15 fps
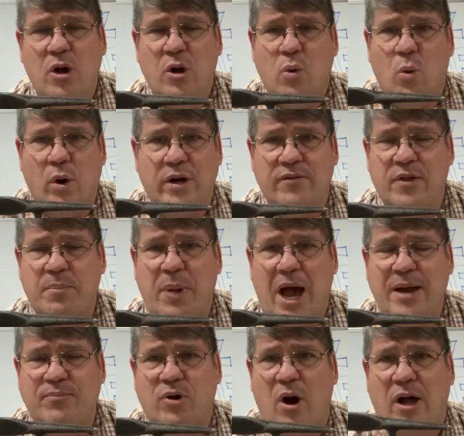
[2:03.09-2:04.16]
One of the
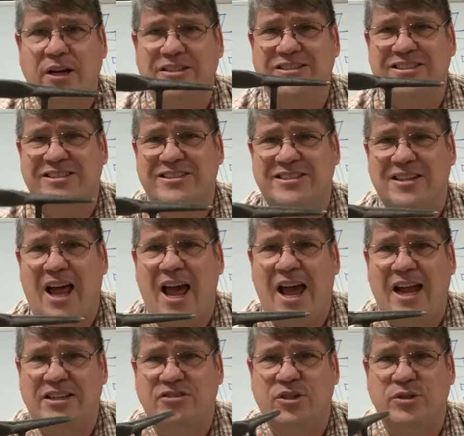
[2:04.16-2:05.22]
byproducts is
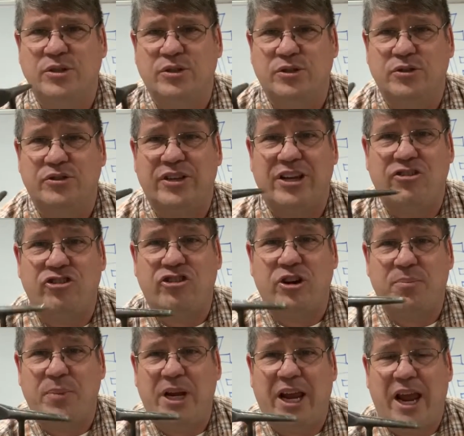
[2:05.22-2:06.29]
slag, so you use a
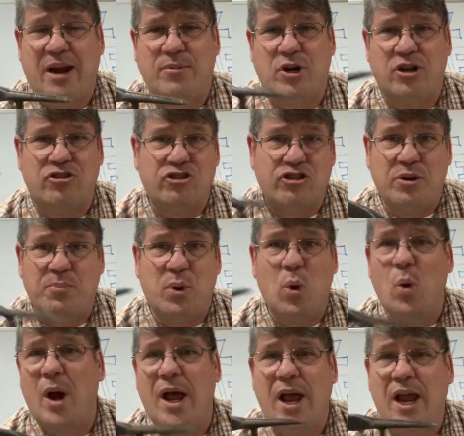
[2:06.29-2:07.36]
chipping hammer to chip
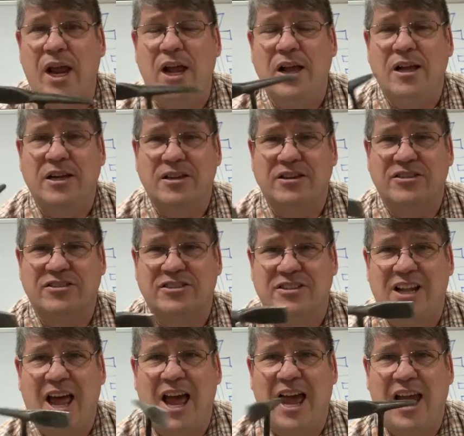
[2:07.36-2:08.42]
away the
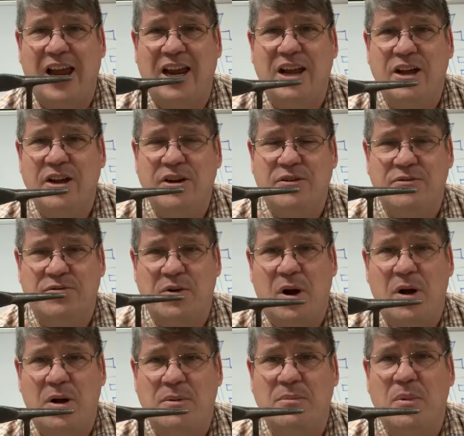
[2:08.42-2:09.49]
slag
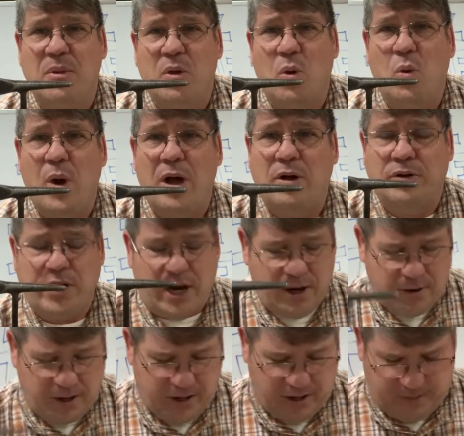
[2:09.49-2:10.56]
from the weld
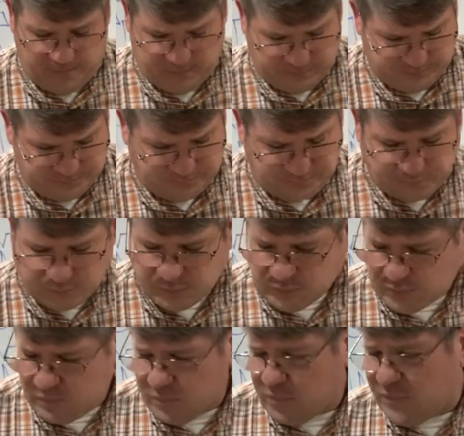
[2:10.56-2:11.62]
area.
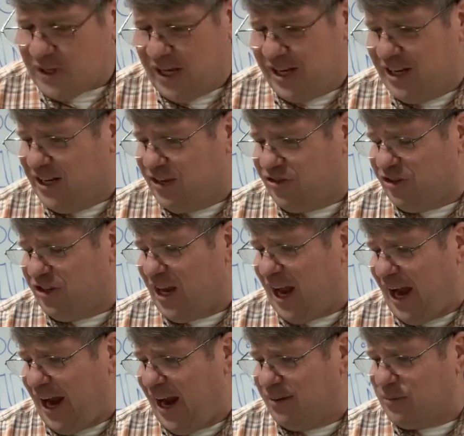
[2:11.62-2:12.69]
In addition to
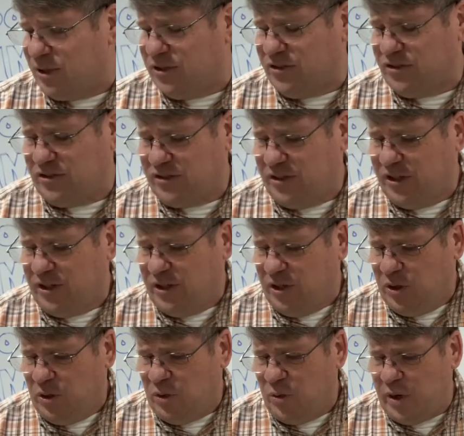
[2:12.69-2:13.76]
hammers,
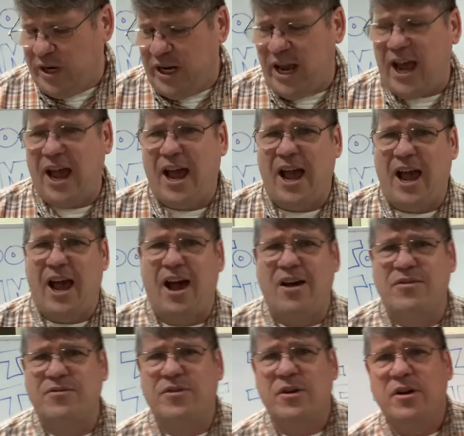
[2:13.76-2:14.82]
we have